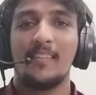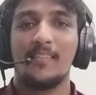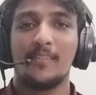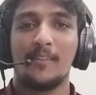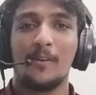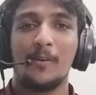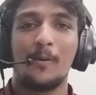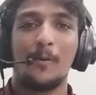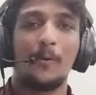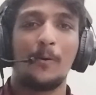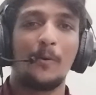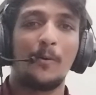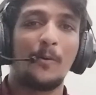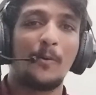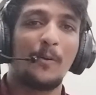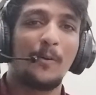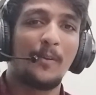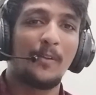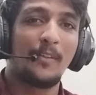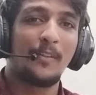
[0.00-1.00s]

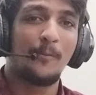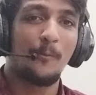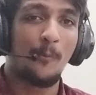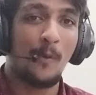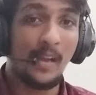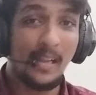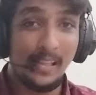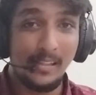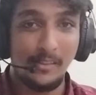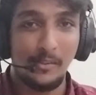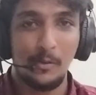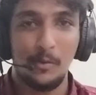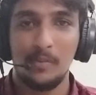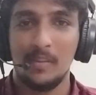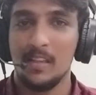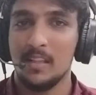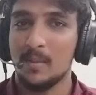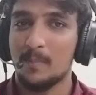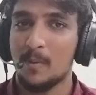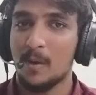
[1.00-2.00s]
So while
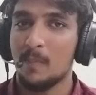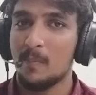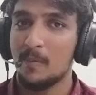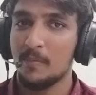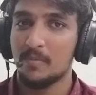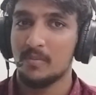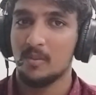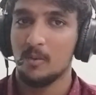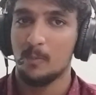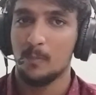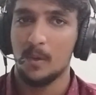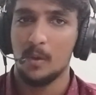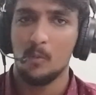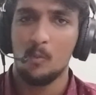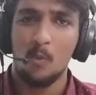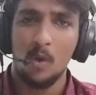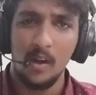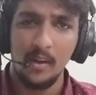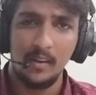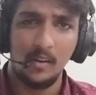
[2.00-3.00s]
choosing the problem statement,
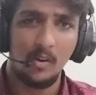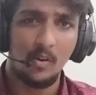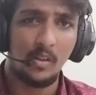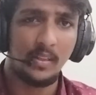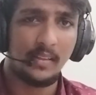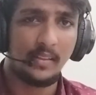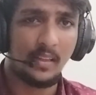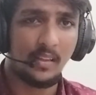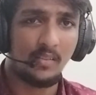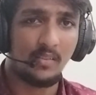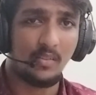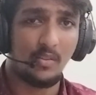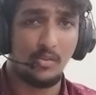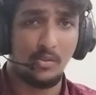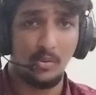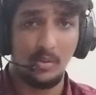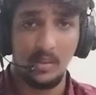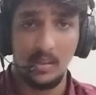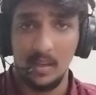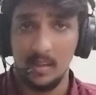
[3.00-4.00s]
what are all the things you
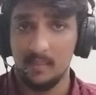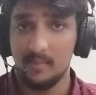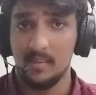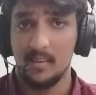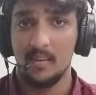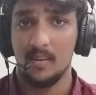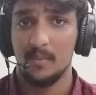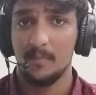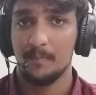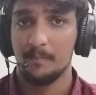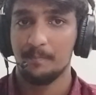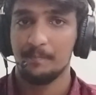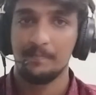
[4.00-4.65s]
should consider?